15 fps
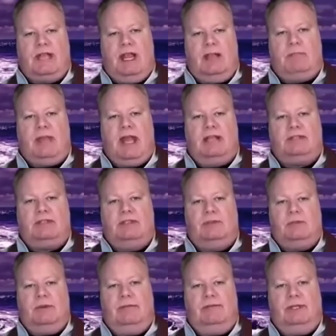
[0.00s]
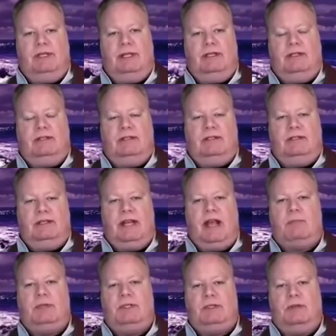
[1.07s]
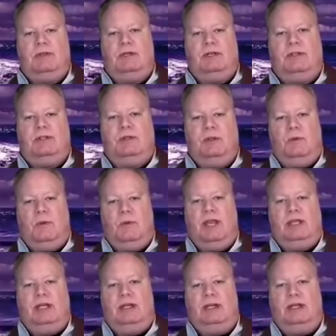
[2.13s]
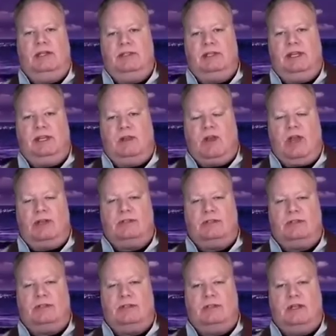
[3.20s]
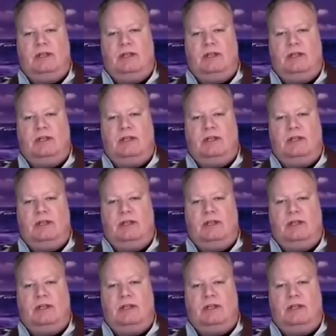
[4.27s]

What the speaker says: Time passes swiftly, and opportunities to awaken are easily lost.